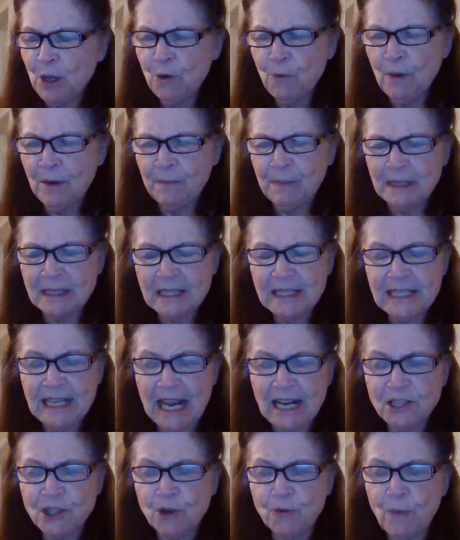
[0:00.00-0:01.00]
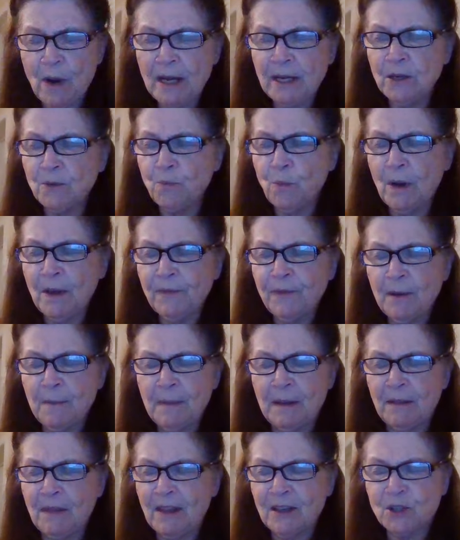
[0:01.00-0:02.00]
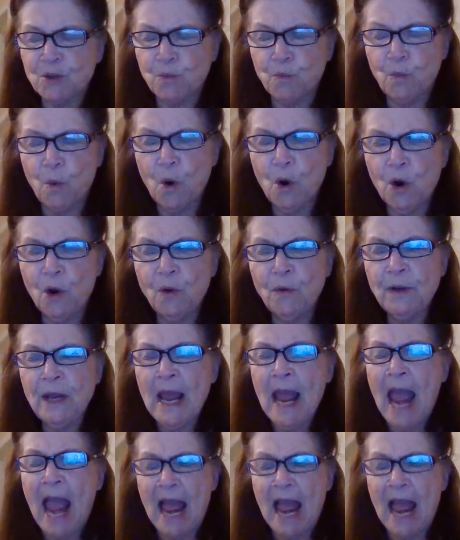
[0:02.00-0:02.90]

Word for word: who have been saturated with them in this world